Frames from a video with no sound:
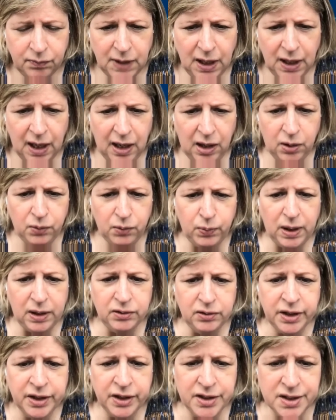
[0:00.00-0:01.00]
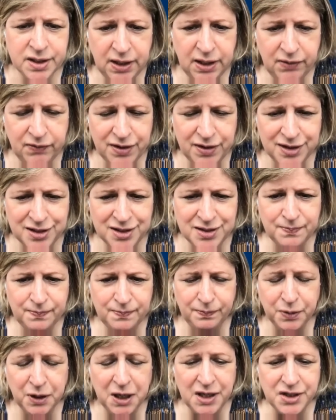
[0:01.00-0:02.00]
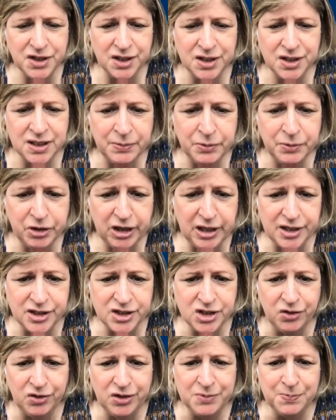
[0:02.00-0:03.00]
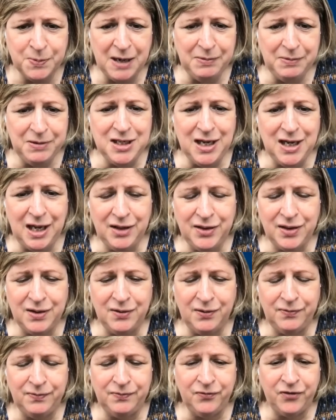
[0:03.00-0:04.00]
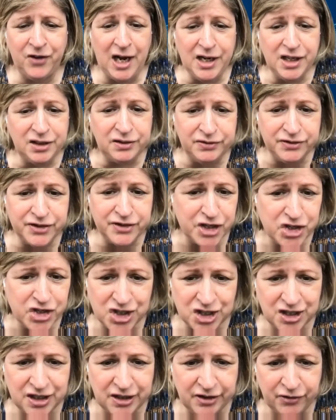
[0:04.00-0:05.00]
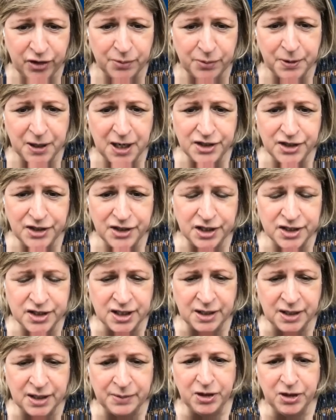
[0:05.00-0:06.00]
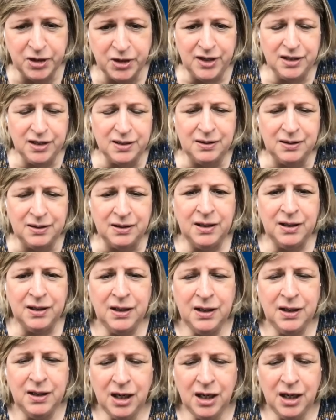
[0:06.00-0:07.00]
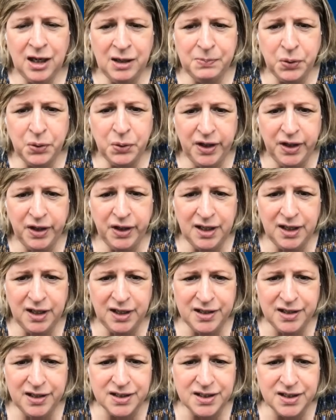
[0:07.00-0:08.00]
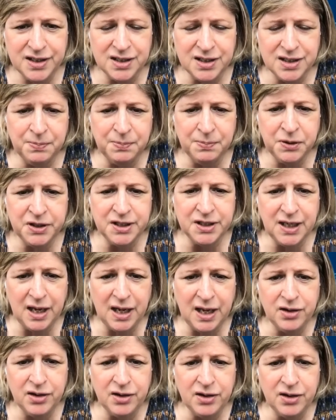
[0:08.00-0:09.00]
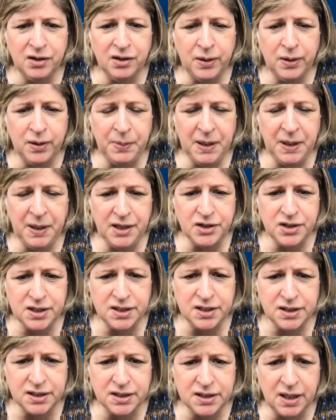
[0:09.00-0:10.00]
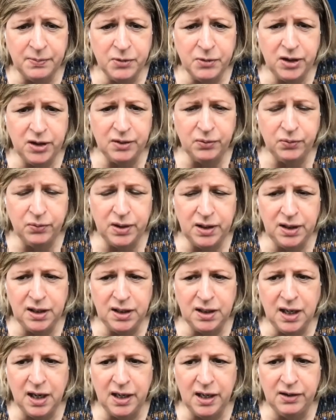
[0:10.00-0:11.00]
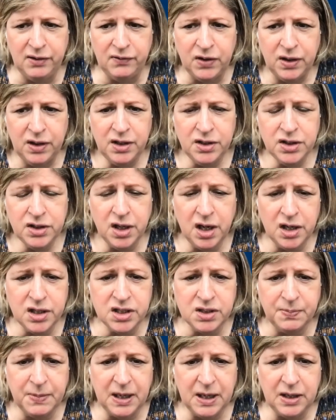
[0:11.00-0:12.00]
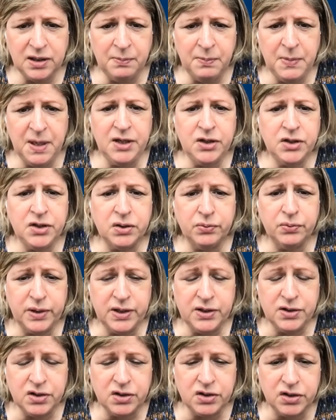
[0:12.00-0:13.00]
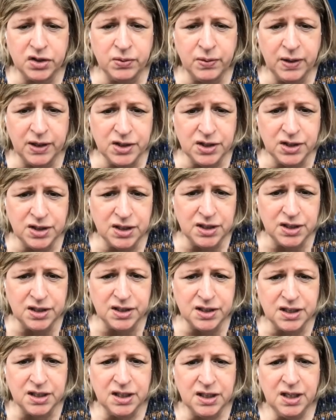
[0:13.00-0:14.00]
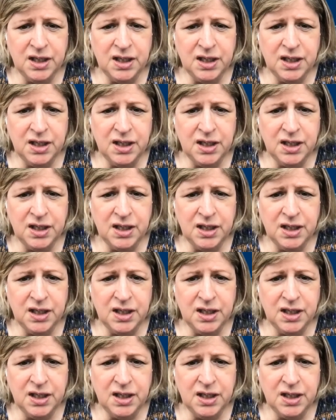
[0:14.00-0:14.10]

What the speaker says: how well conceived this project summary is. So it's probably not the final version of your project summary. I think the point is to put together a one-page summary that really kind of talks about the major research questions